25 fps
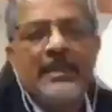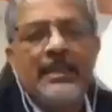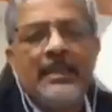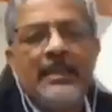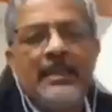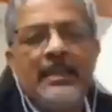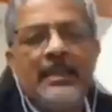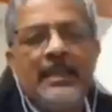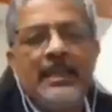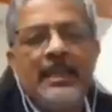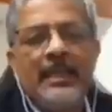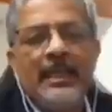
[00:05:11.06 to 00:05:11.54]

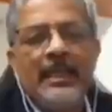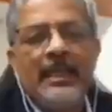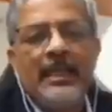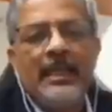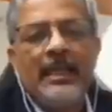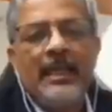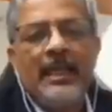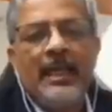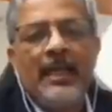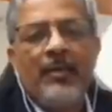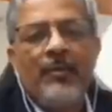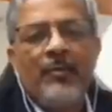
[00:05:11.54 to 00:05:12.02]
the
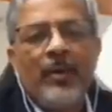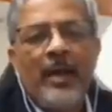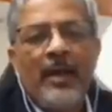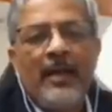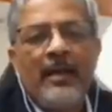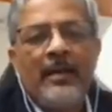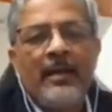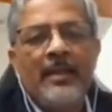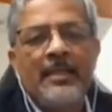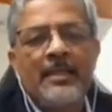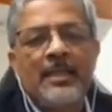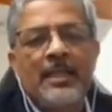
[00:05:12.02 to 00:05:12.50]

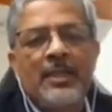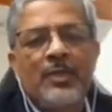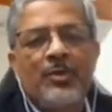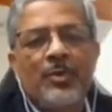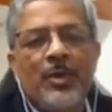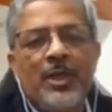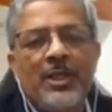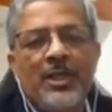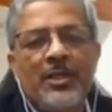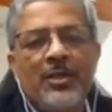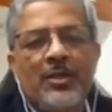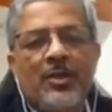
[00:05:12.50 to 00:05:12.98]
inventory
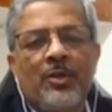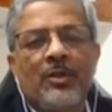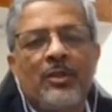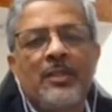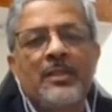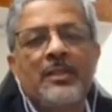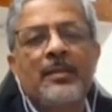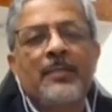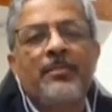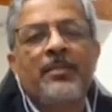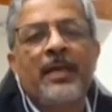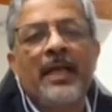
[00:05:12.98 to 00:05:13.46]
situation or the
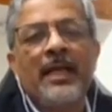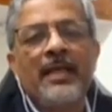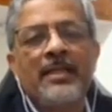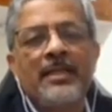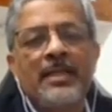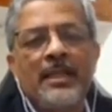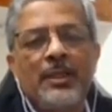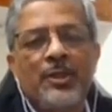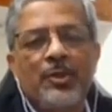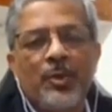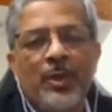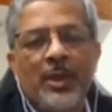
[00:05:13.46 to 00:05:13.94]
supply
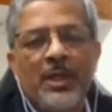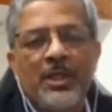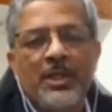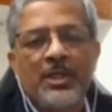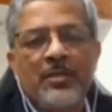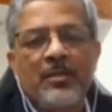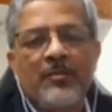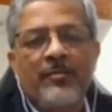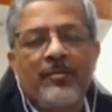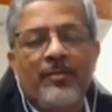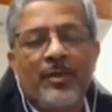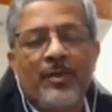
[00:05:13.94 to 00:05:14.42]

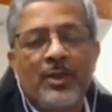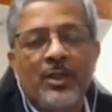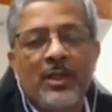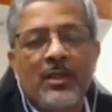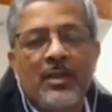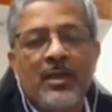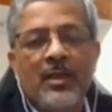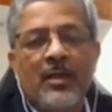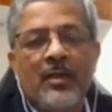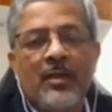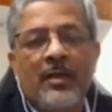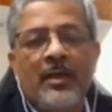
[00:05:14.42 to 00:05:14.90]
situation for the
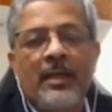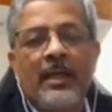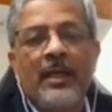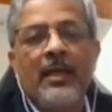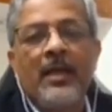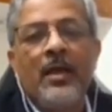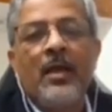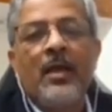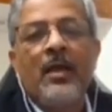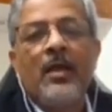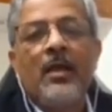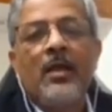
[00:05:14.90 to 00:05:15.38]
country
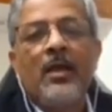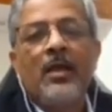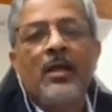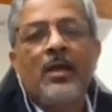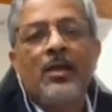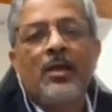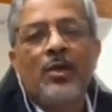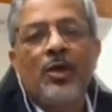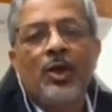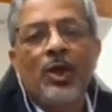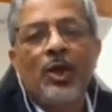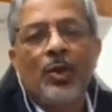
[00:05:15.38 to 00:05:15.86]

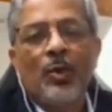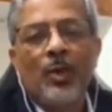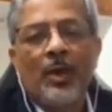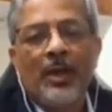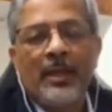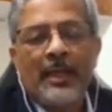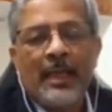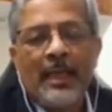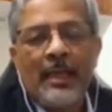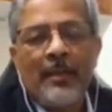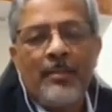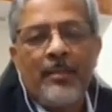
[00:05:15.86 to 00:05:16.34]
could over
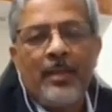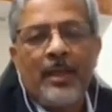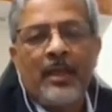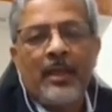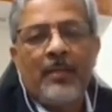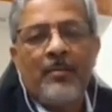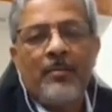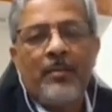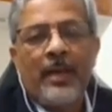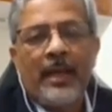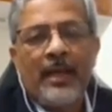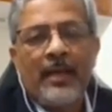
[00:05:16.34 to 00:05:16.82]
time
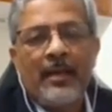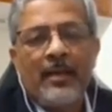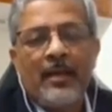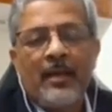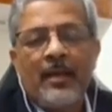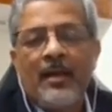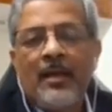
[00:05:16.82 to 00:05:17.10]
become better.